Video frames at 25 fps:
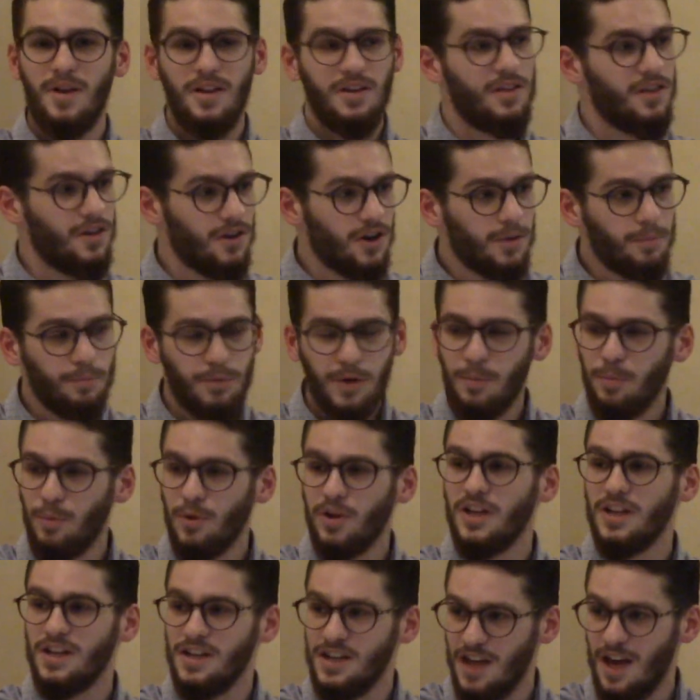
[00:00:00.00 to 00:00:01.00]
There are people
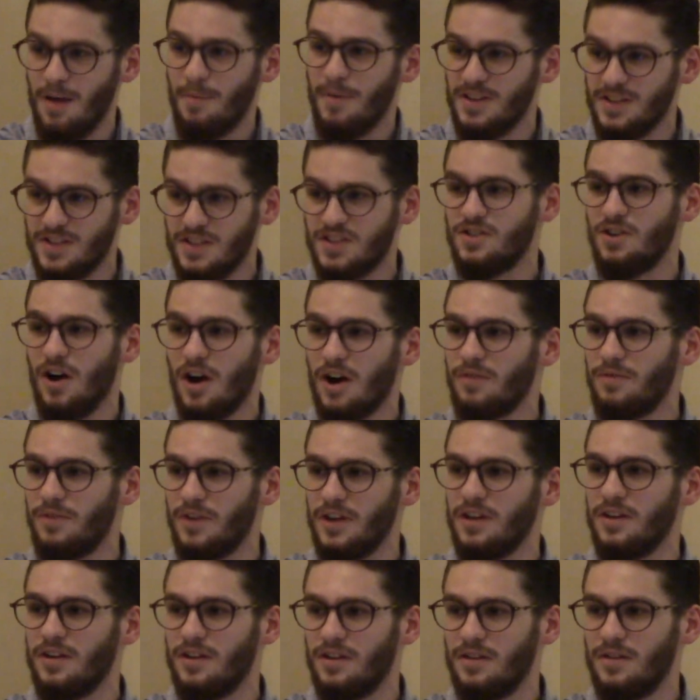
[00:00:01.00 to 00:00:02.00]
in Yemen
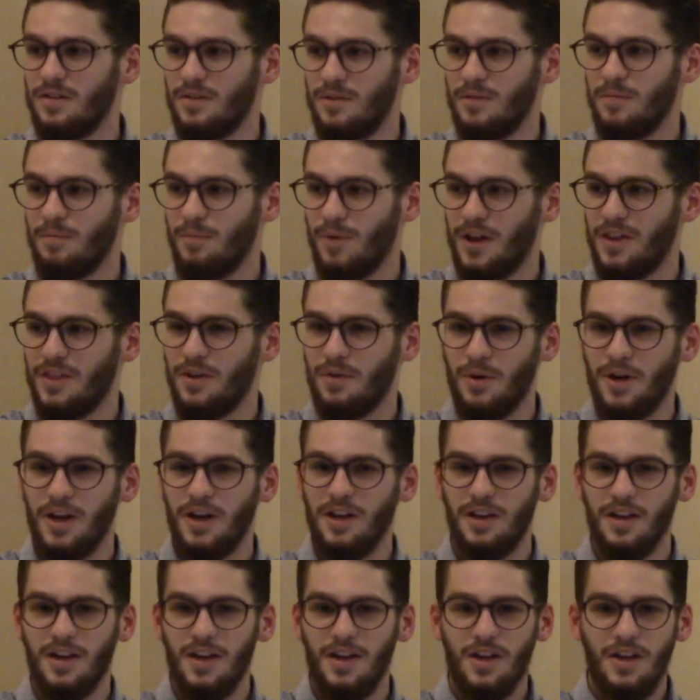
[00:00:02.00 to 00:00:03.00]
starving, by the
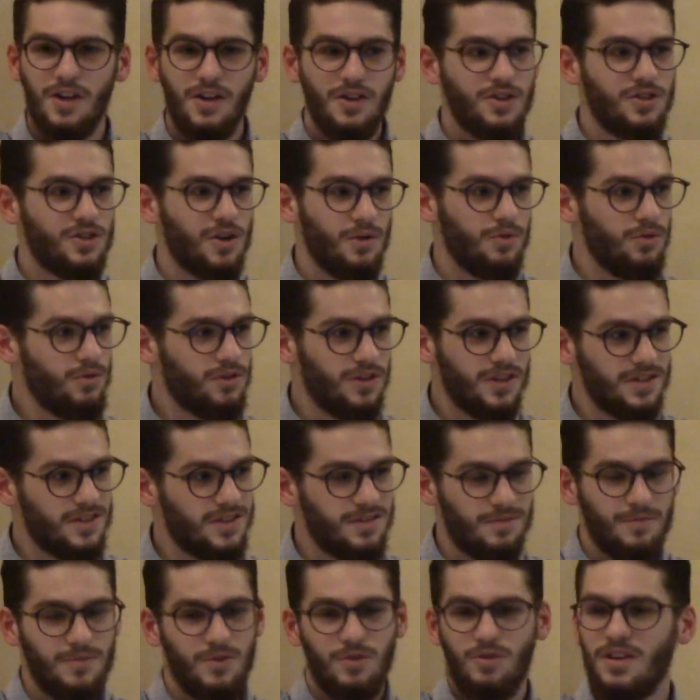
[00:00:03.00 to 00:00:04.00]
way. So you
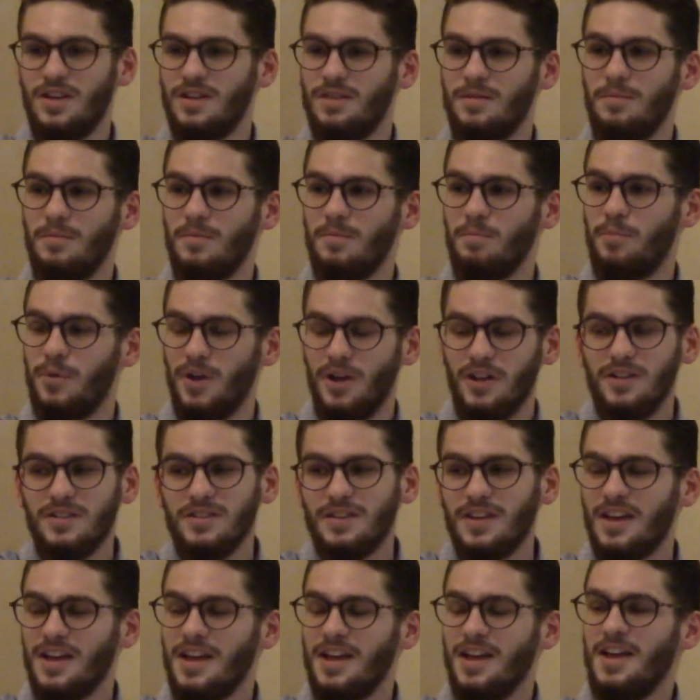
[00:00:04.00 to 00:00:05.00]
can
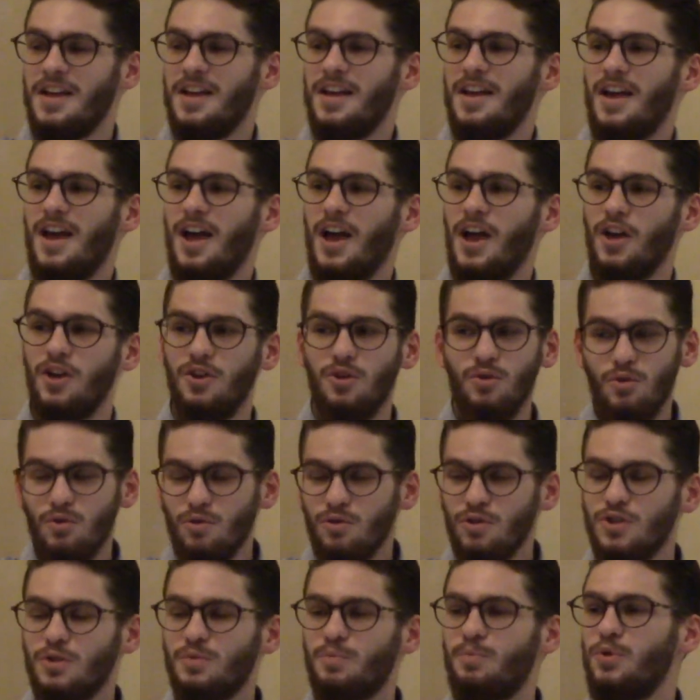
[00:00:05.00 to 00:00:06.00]
build a
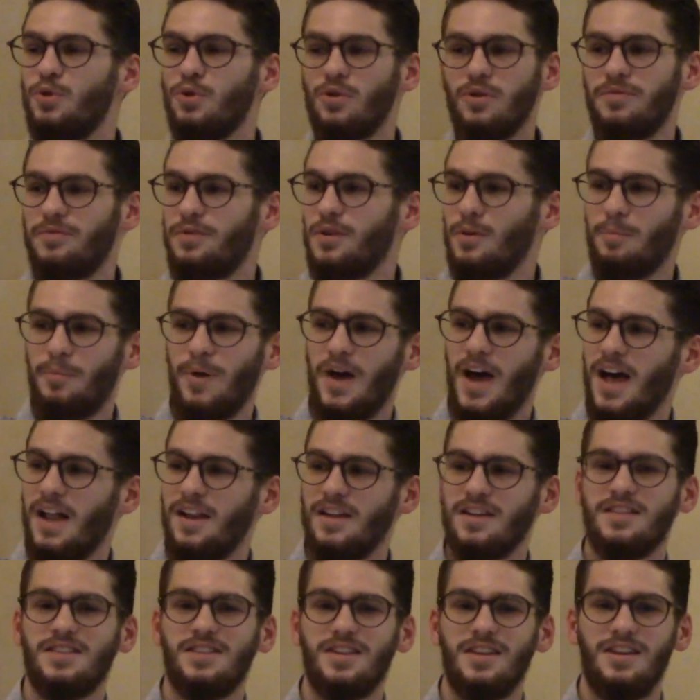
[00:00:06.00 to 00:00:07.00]
huge, beautiful
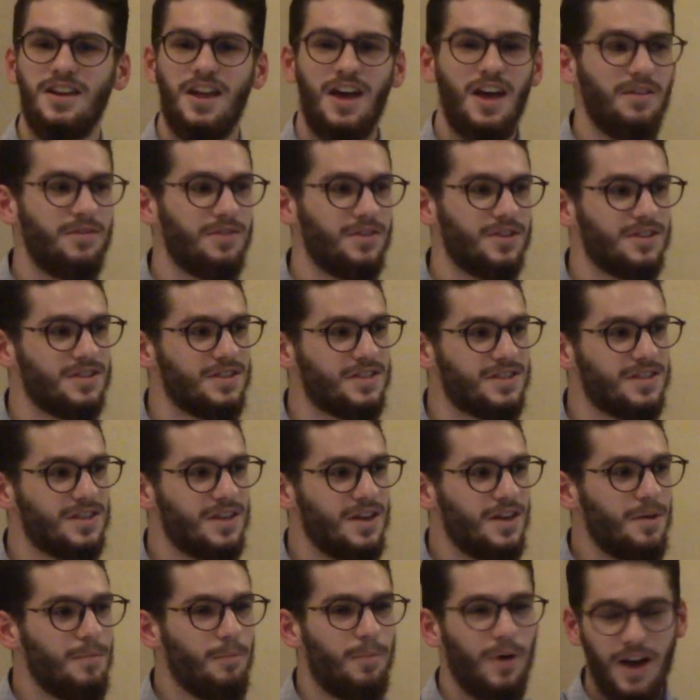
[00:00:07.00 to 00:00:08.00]
palace in
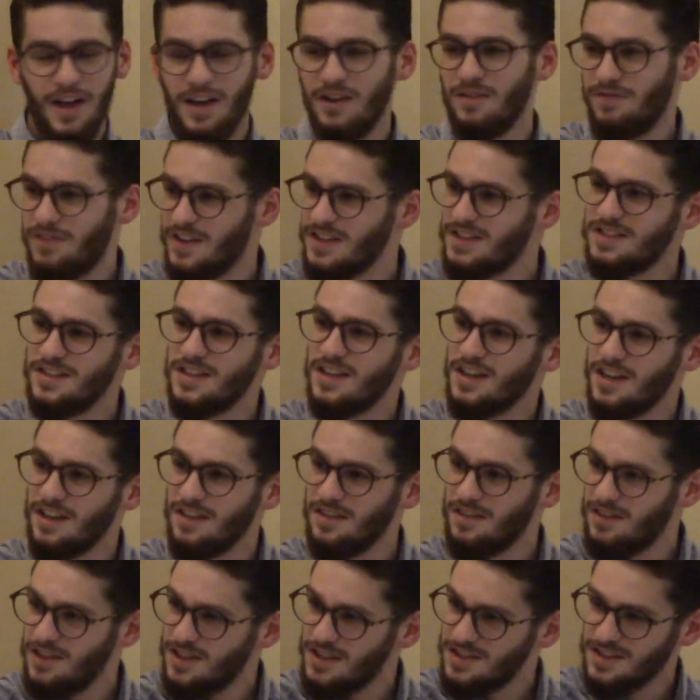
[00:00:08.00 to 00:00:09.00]
heavens by investing
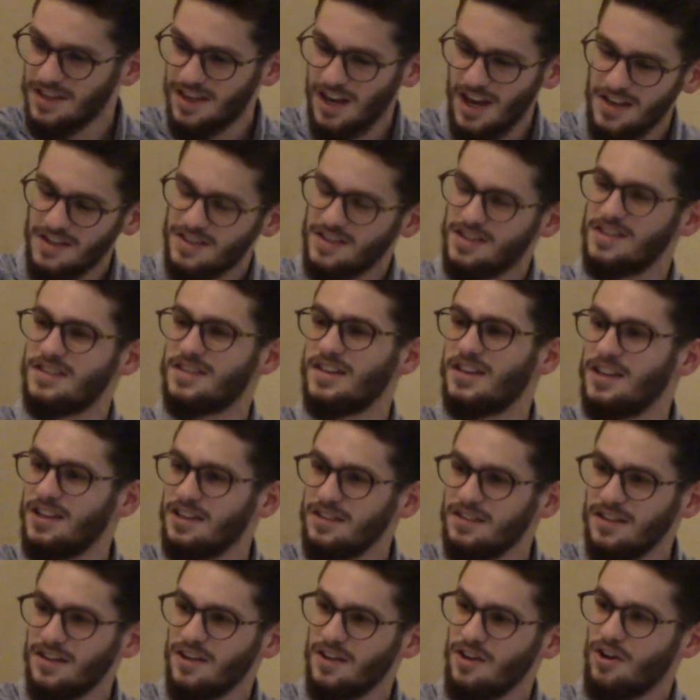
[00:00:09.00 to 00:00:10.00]
in these cases
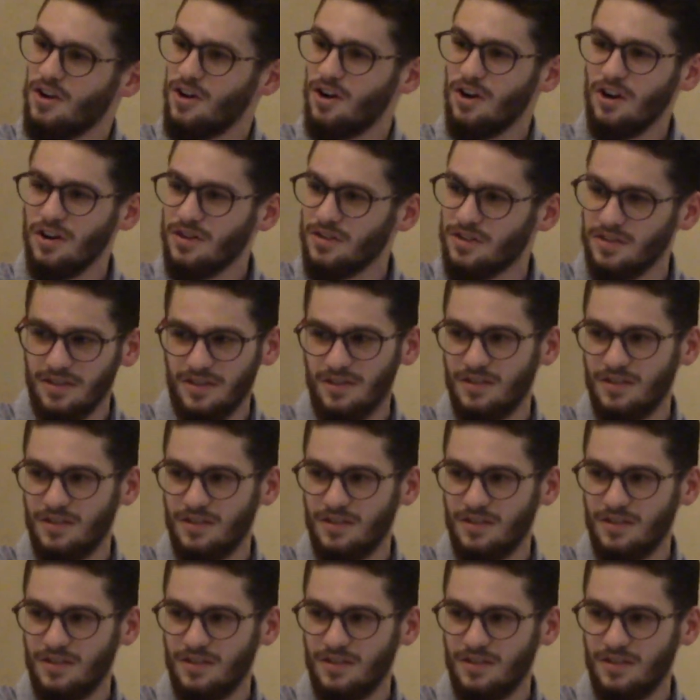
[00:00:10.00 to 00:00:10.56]
in earth.